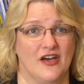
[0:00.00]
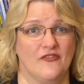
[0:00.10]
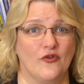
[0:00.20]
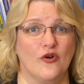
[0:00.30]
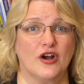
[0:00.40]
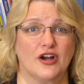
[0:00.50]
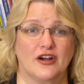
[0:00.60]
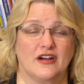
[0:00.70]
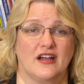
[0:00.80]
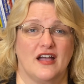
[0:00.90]

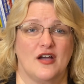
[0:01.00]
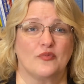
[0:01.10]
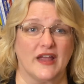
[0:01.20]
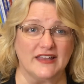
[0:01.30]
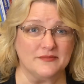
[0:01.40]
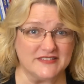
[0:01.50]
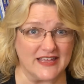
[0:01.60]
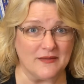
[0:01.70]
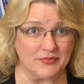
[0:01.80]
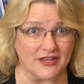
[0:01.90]
For a uh, random
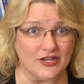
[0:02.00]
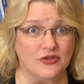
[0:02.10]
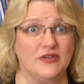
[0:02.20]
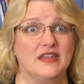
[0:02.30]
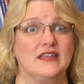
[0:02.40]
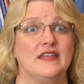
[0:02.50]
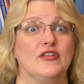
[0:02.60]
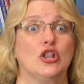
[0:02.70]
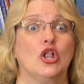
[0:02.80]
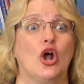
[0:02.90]
sampling, you need an
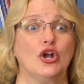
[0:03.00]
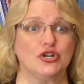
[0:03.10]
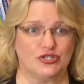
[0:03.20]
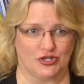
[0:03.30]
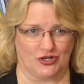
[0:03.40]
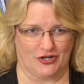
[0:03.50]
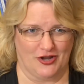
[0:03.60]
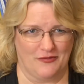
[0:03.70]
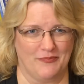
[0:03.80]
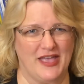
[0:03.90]
even larger
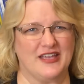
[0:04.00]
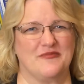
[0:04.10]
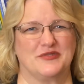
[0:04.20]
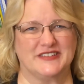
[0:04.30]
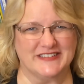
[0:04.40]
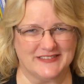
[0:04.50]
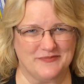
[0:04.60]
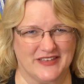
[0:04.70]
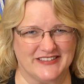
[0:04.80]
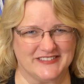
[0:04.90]
bank of
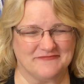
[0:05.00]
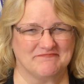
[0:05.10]
participants.